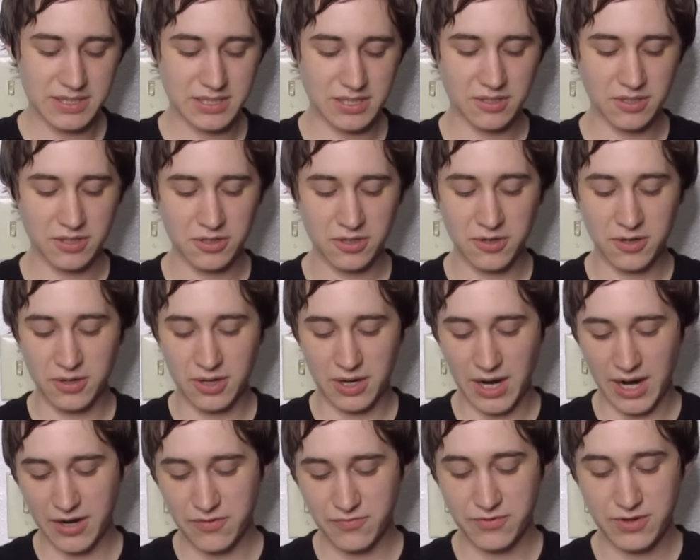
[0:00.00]
So
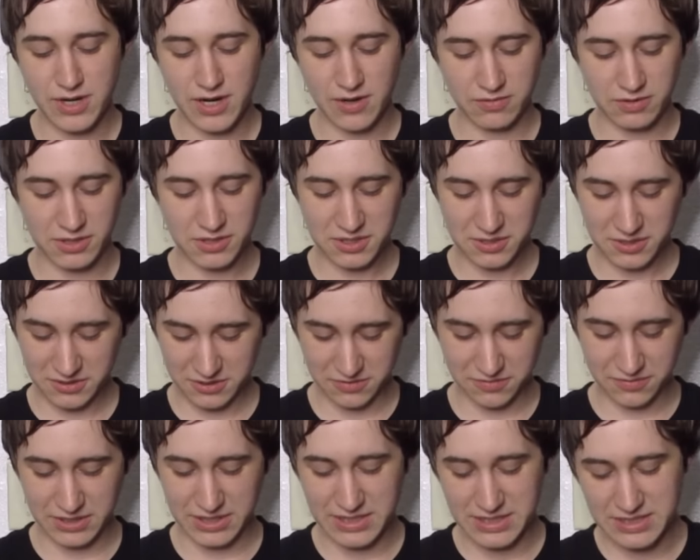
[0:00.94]
I've never heard
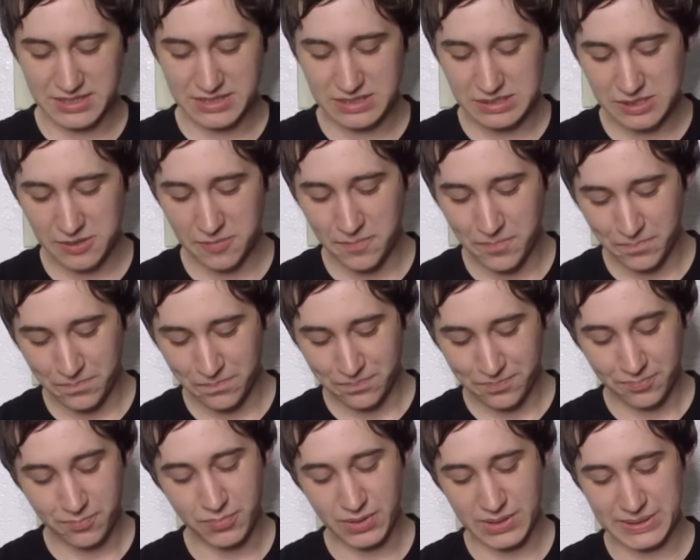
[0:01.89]
of these,
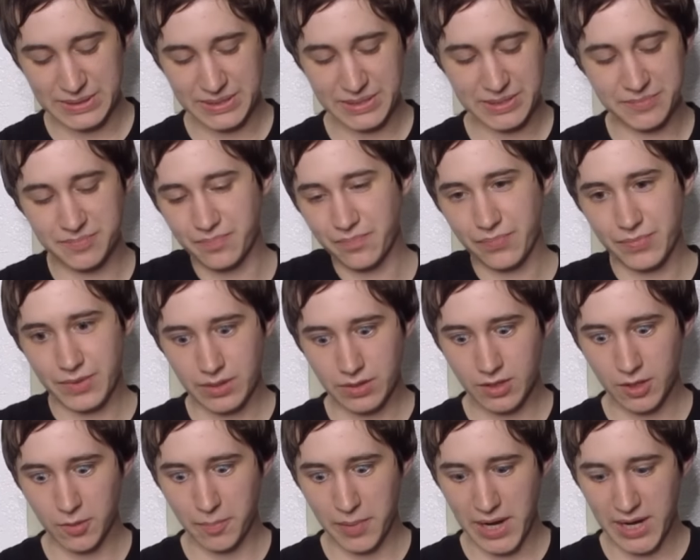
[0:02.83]
but
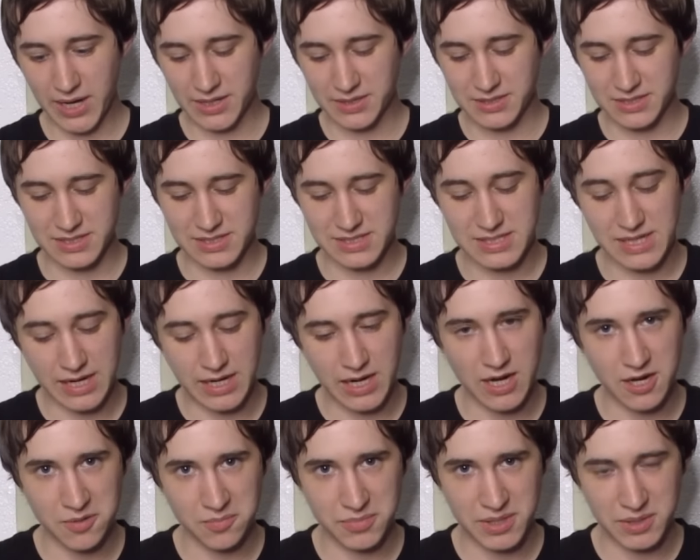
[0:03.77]
they're pandas. They
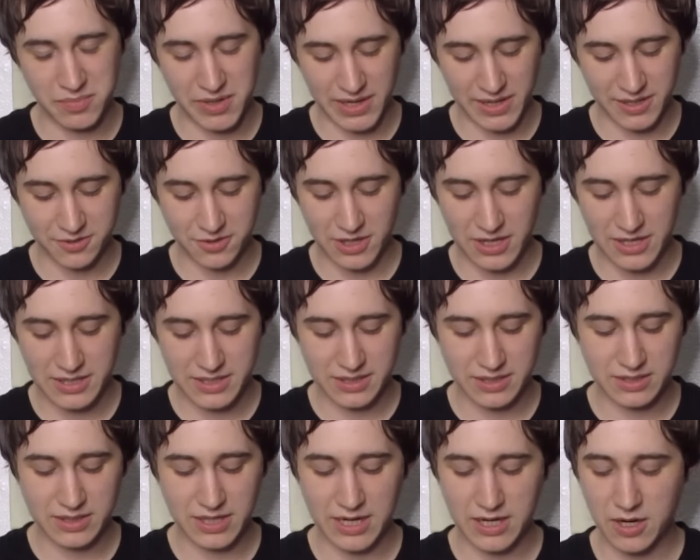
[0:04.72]
can't be bad, right?
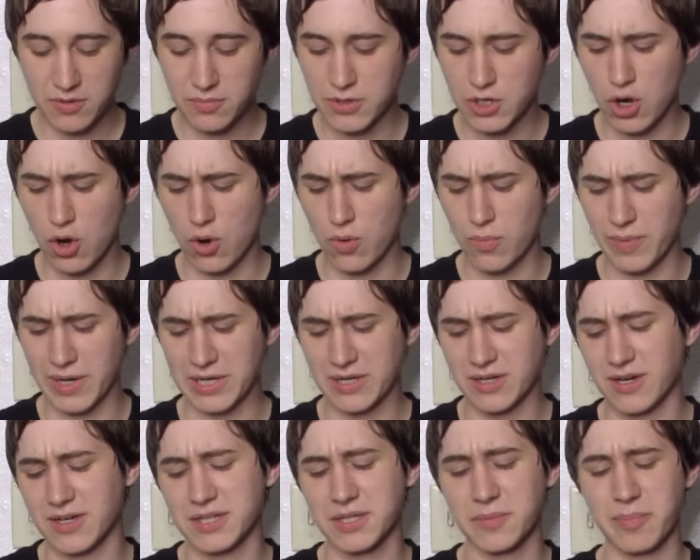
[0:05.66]
And they come in, oh my
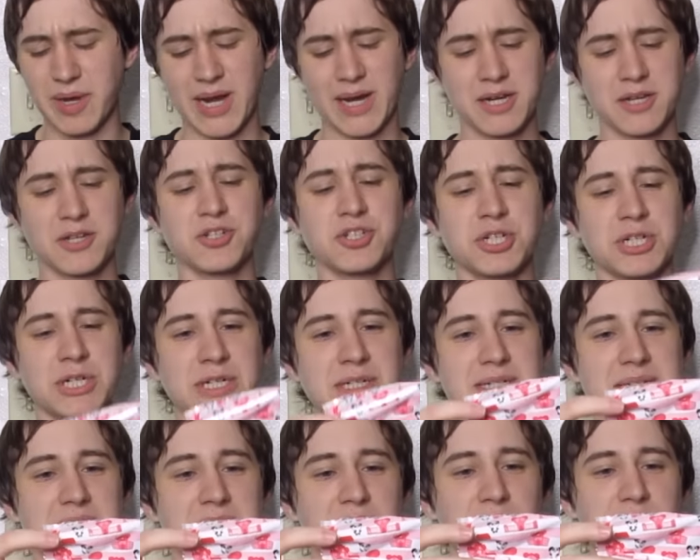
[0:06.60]
god, the packaging
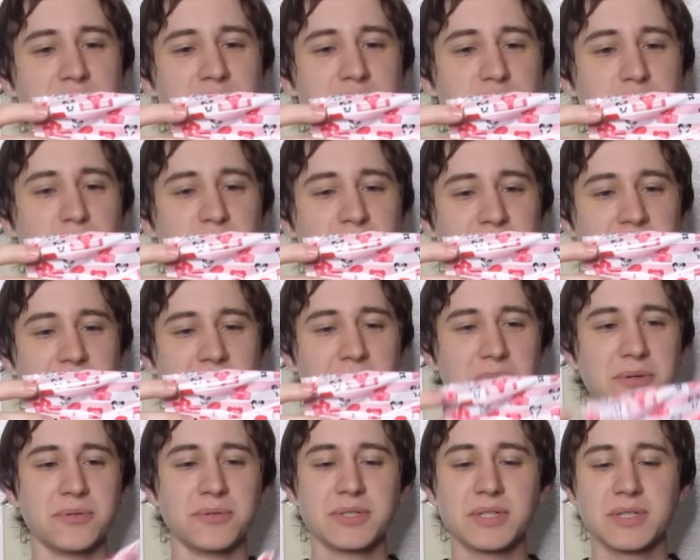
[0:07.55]
is even super
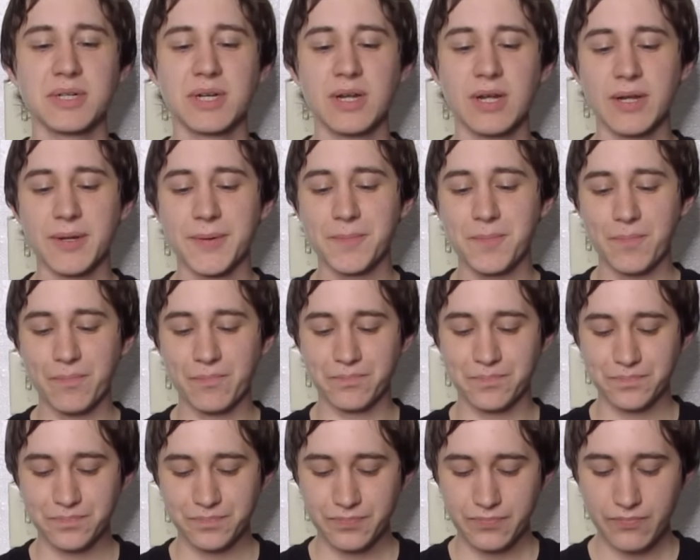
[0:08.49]
cute.
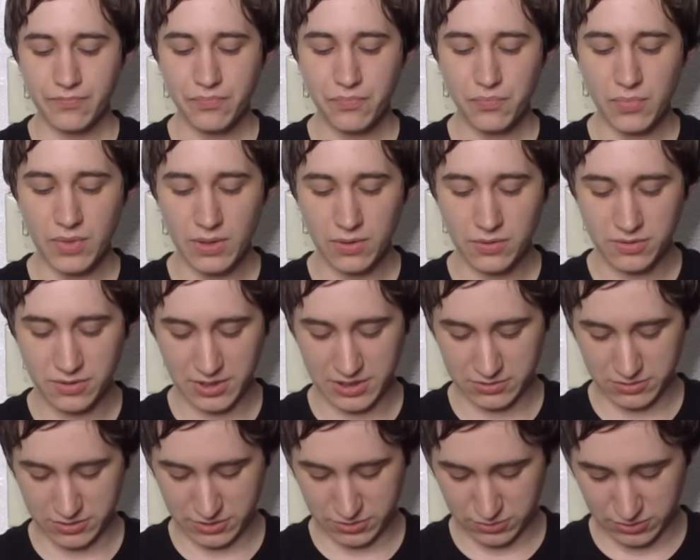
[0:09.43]
Look
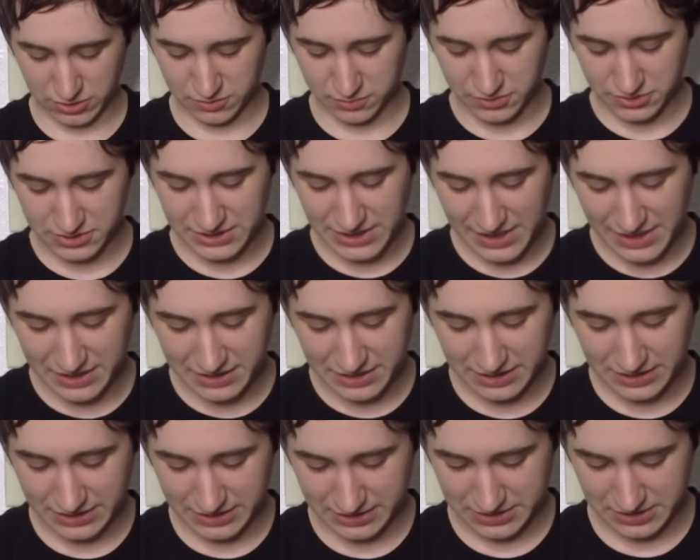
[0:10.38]
how adorable that
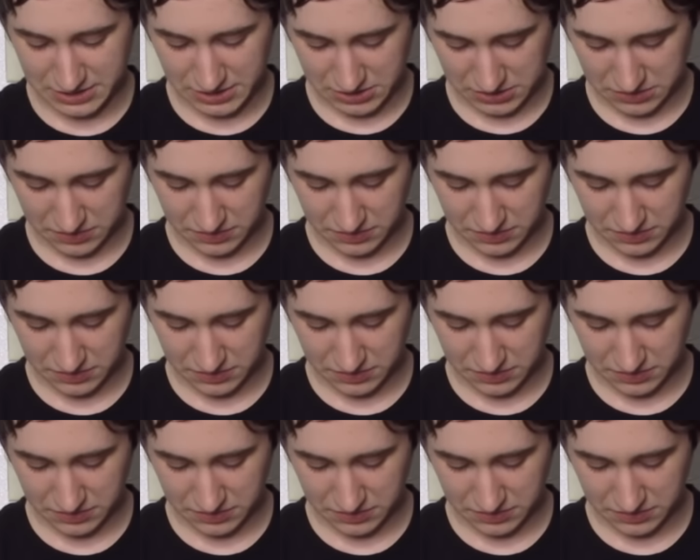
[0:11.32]
is.